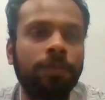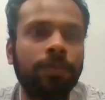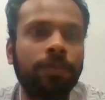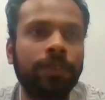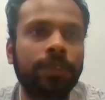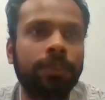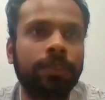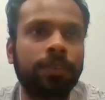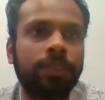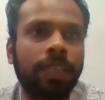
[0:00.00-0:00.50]

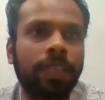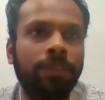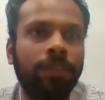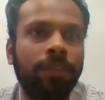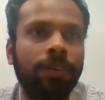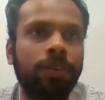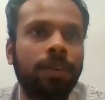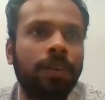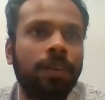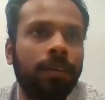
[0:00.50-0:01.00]

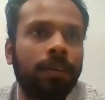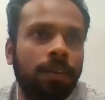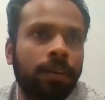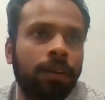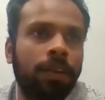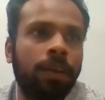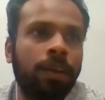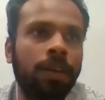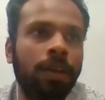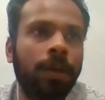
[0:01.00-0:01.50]
several
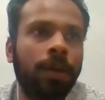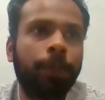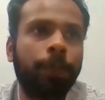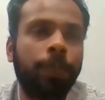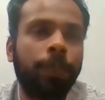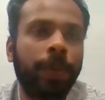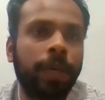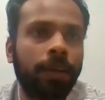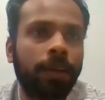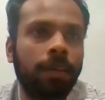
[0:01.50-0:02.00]

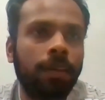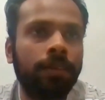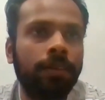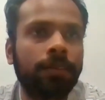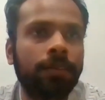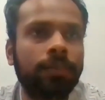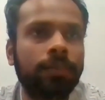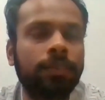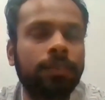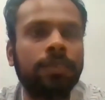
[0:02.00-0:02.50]

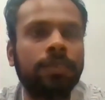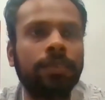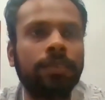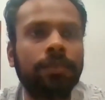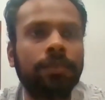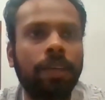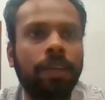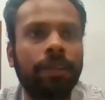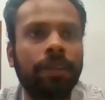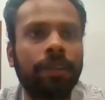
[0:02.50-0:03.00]
parents
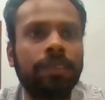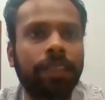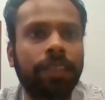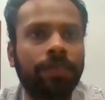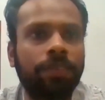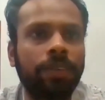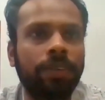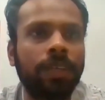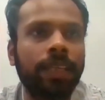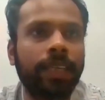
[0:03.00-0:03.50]
and
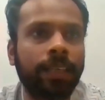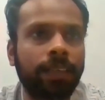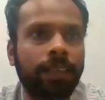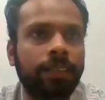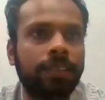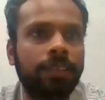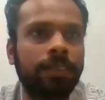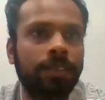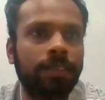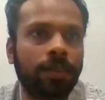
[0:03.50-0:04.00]
several
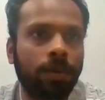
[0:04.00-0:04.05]
kids,